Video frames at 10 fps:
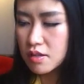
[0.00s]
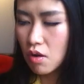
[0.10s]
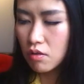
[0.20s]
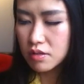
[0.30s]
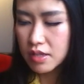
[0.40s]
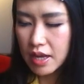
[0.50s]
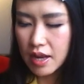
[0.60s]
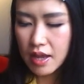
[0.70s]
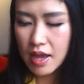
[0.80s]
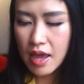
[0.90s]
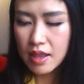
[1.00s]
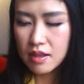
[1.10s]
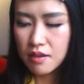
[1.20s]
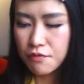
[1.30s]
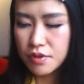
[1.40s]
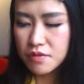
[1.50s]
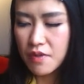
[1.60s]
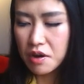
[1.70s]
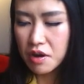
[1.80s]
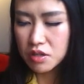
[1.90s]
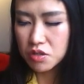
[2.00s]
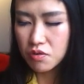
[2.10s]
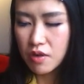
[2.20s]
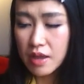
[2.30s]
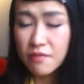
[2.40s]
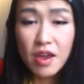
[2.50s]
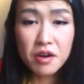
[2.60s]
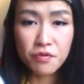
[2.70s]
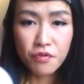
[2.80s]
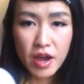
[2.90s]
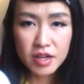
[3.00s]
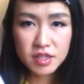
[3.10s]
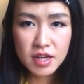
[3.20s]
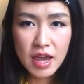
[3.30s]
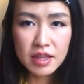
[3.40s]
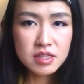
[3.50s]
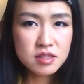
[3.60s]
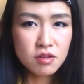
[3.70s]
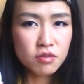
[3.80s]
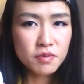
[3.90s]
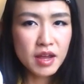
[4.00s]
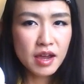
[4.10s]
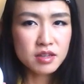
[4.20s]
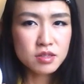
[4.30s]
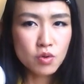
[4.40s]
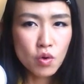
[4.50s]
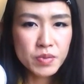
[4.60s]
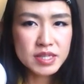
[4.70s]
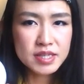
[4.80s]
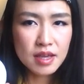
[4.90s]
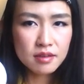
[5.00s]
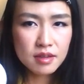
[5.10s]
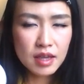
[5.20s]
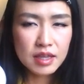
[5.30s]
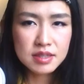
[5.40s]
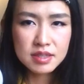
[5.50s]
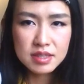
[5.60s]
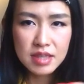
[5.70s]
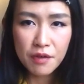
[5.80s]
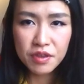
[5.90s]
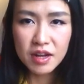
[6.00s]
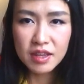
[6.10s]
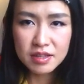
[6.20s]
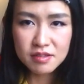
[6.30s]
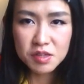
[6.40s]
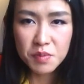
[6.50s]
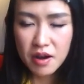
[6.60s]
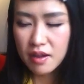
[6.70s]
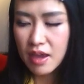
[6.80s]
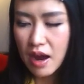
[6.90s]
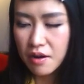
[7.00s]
salt in it, and then it feels very natural and very fresh, and it's sort of like a soapy scent. It definitely doesn't smell like